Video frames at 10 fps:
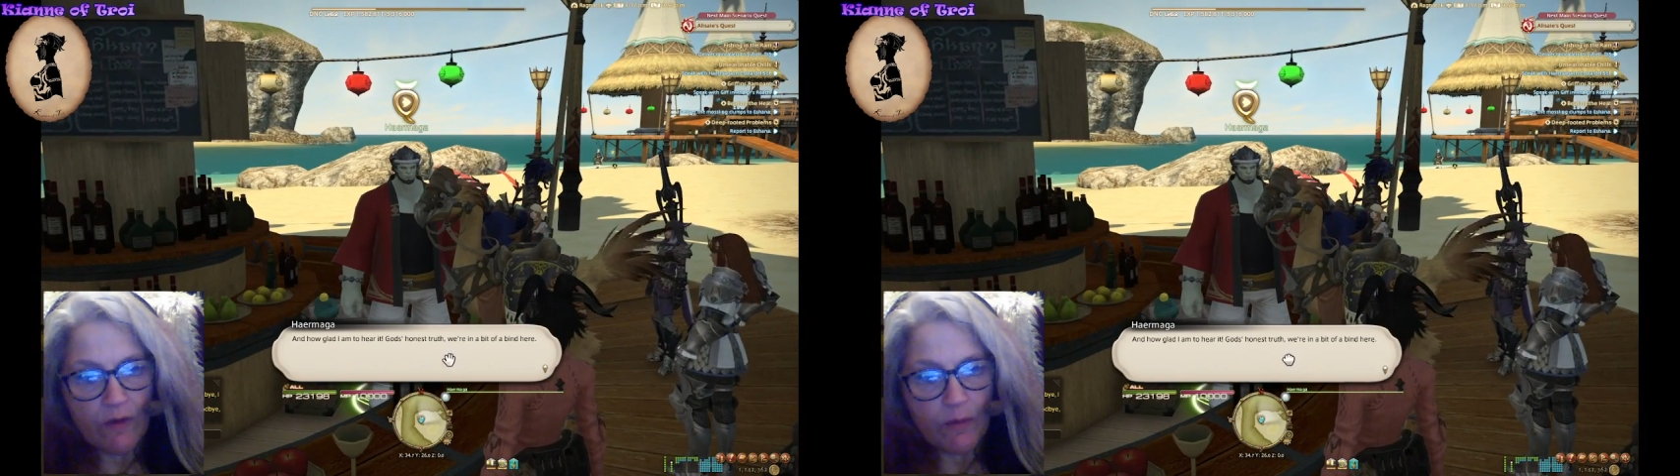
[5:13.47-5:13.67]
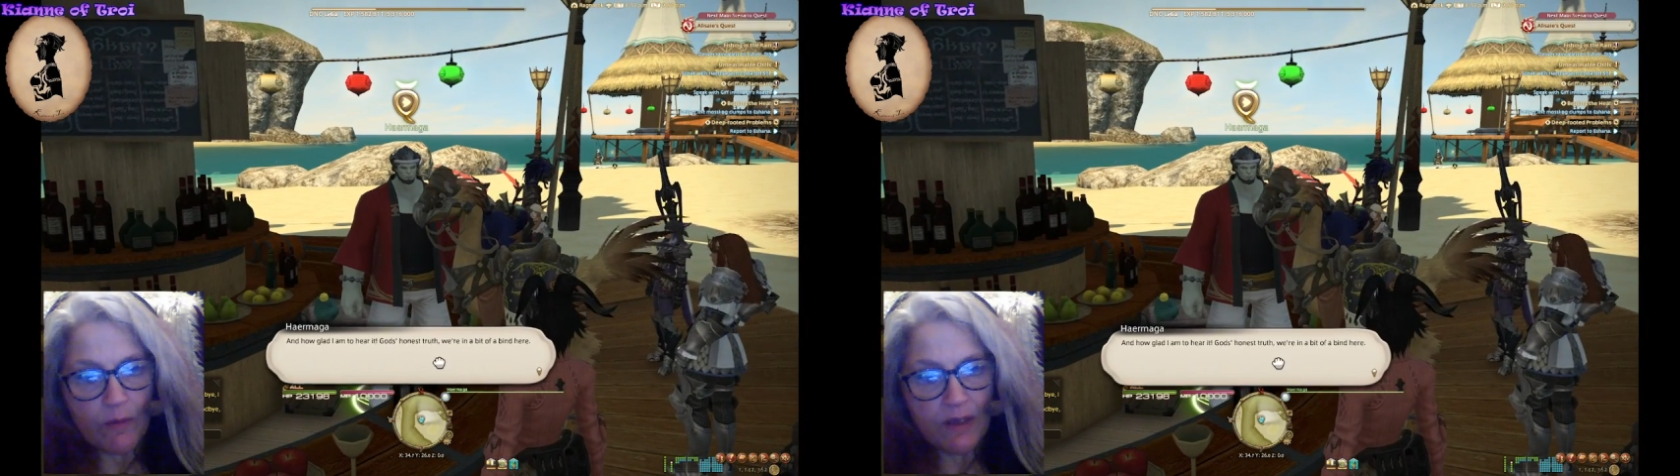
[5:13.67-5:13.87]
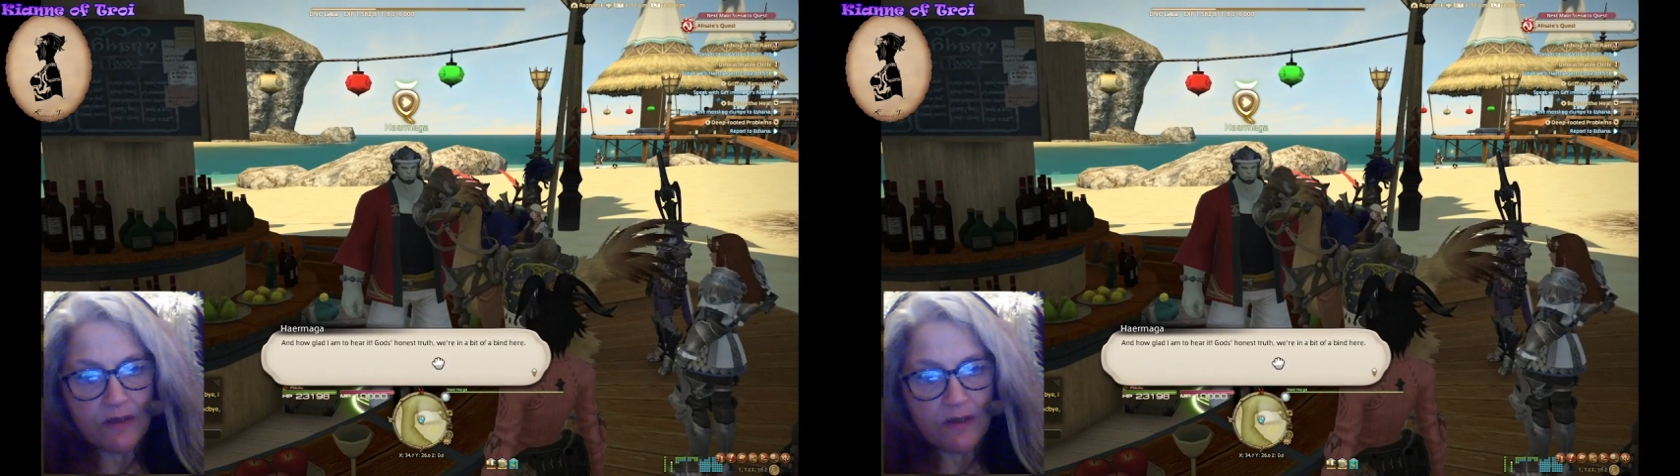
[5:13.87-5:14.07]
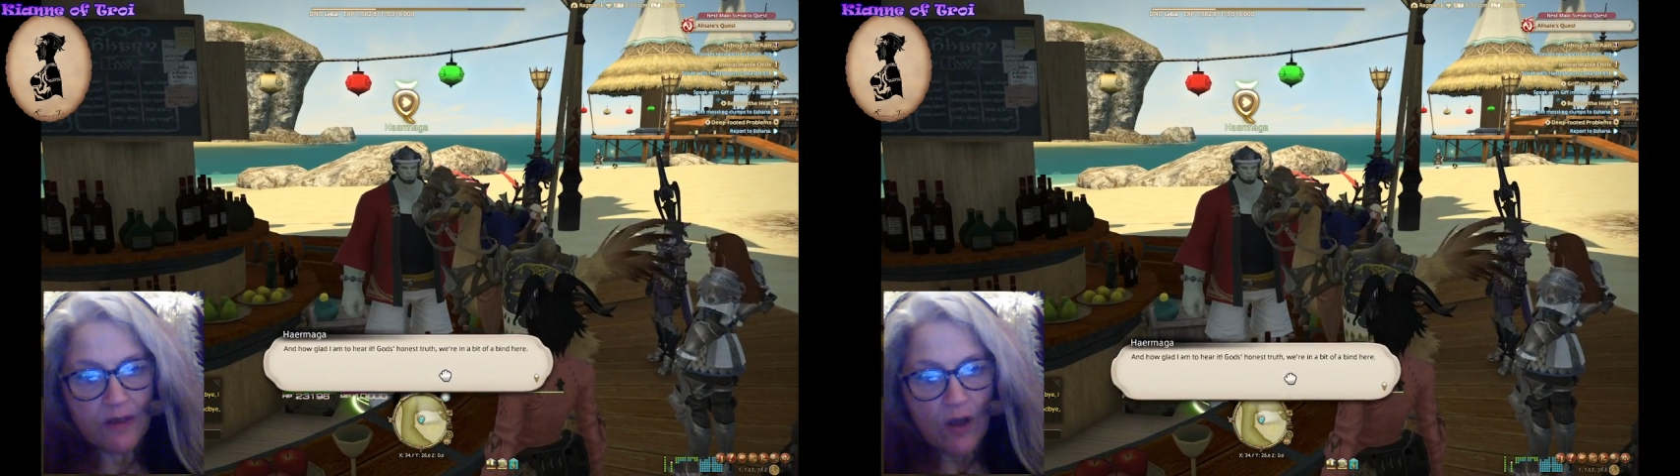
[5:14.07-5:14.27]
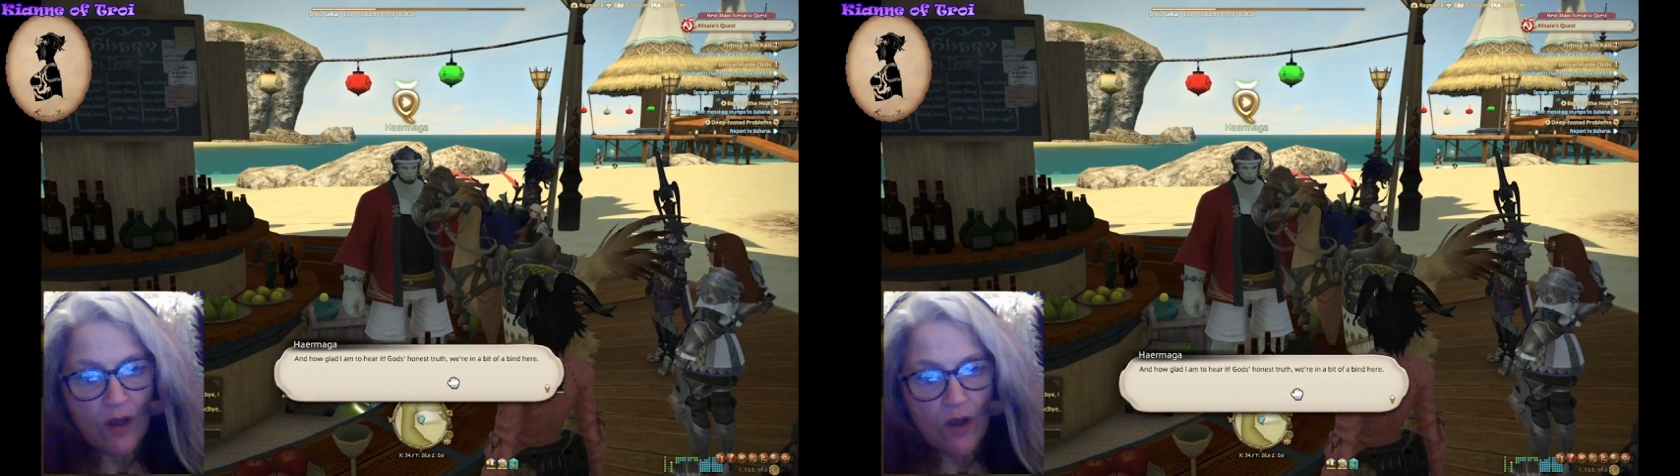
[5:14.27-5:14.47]
bit
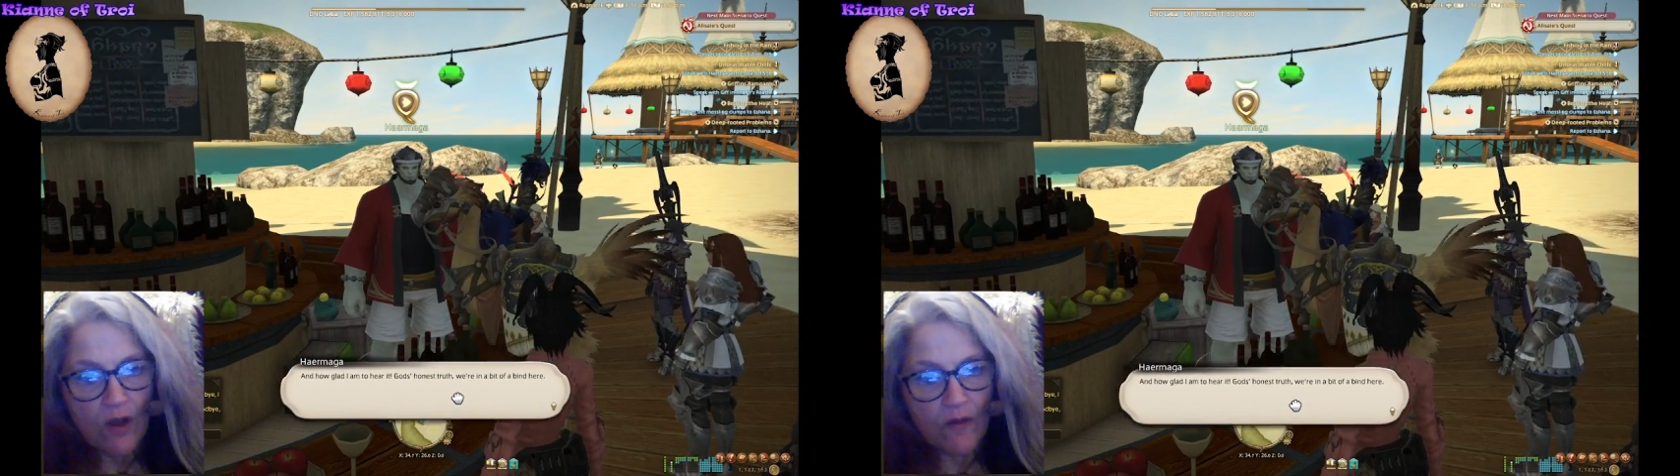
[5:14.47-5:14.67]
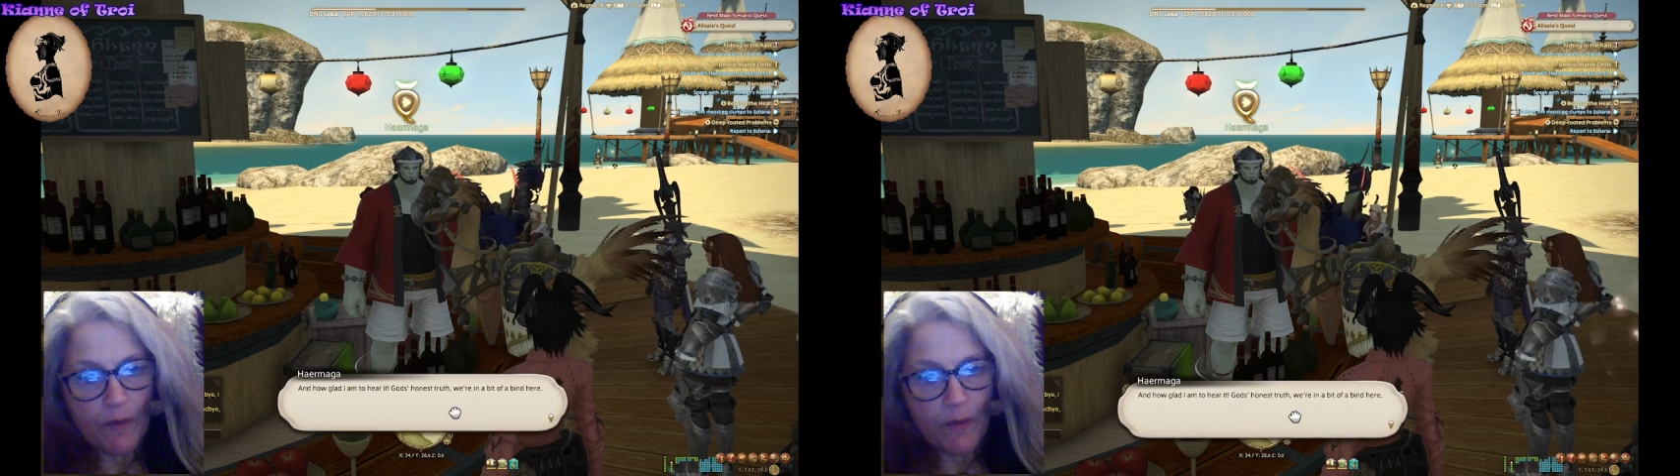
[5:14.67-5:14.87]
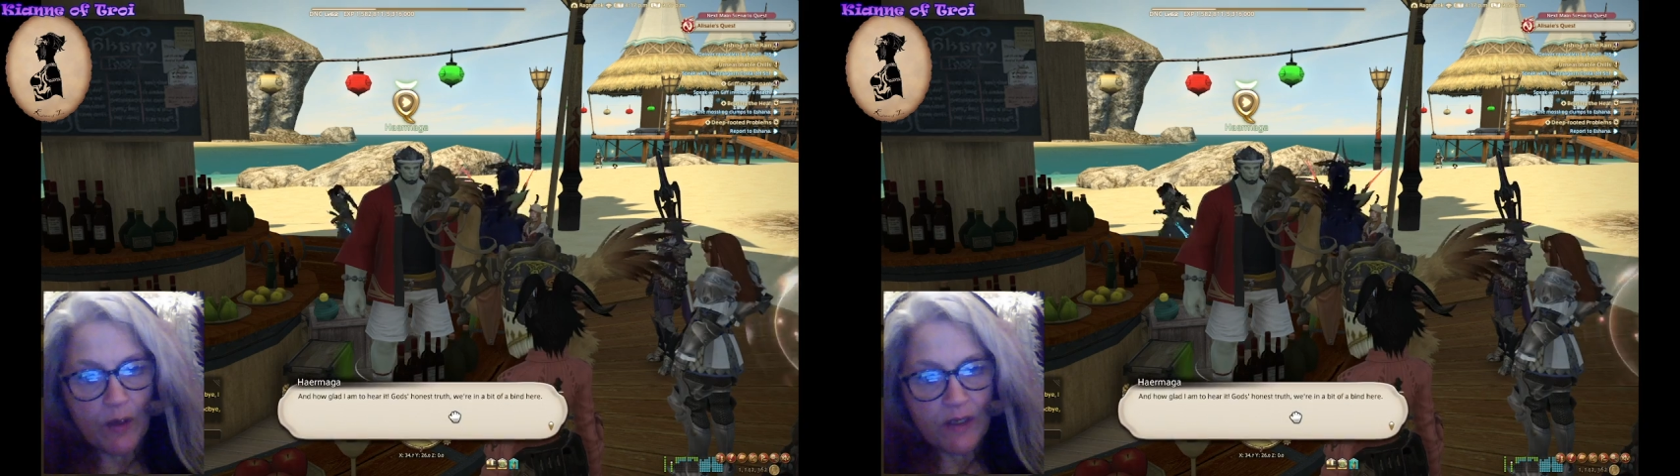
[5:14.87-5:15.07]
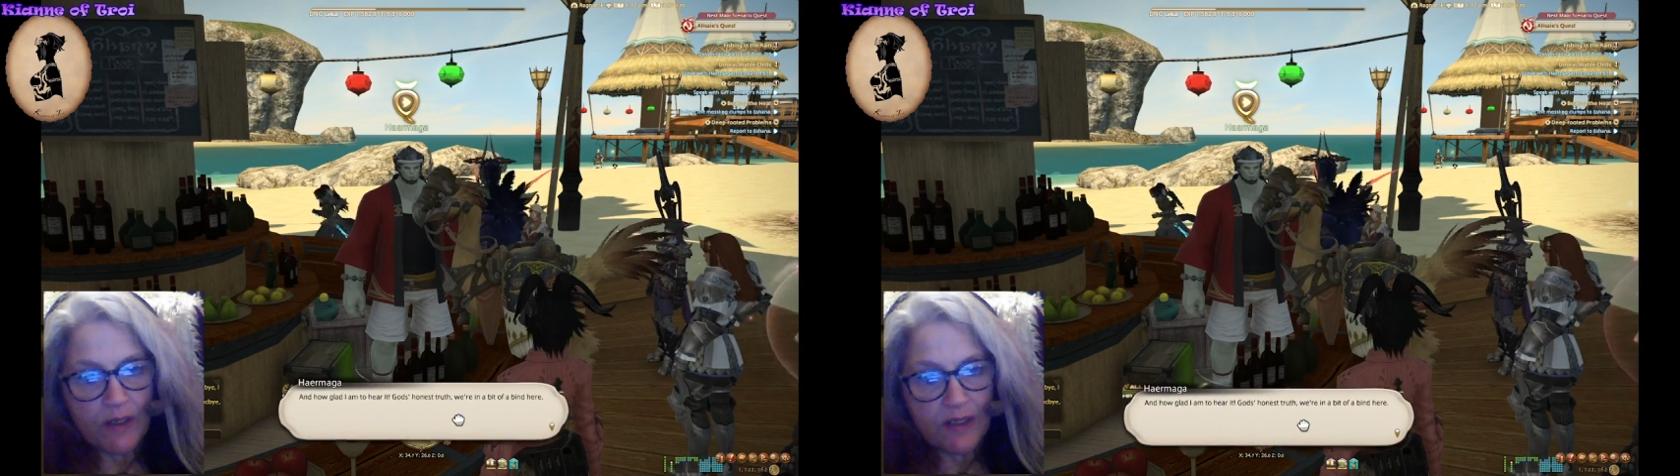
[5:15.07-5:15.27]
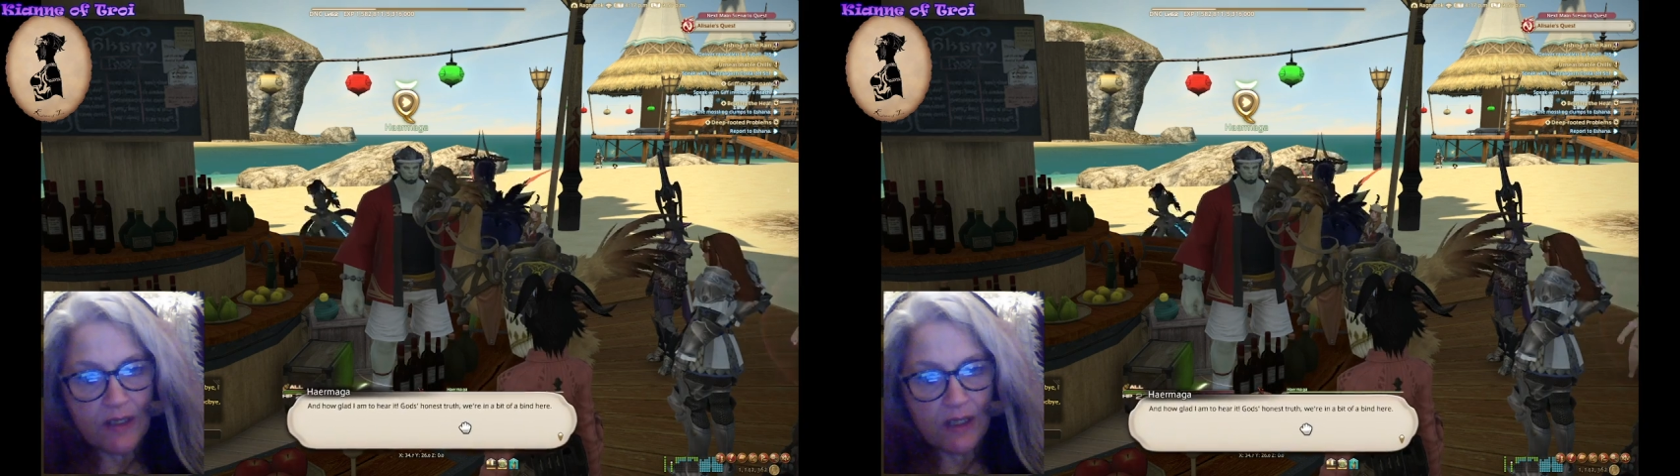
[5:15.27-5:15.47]
of a bind
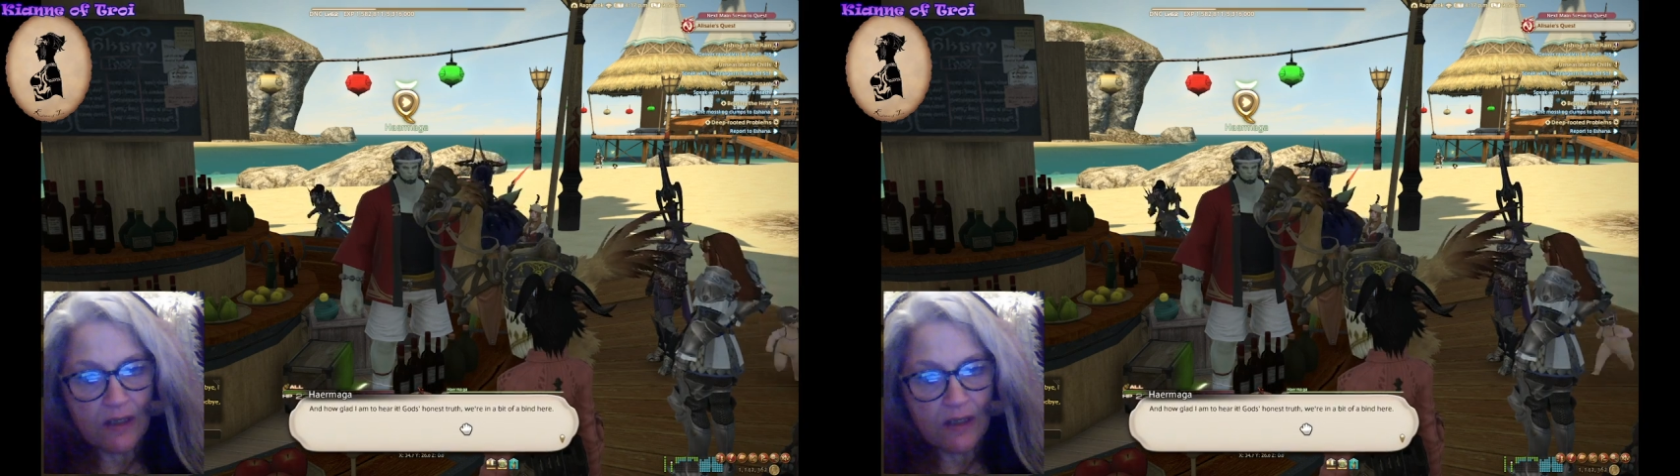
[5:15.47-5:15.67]
here.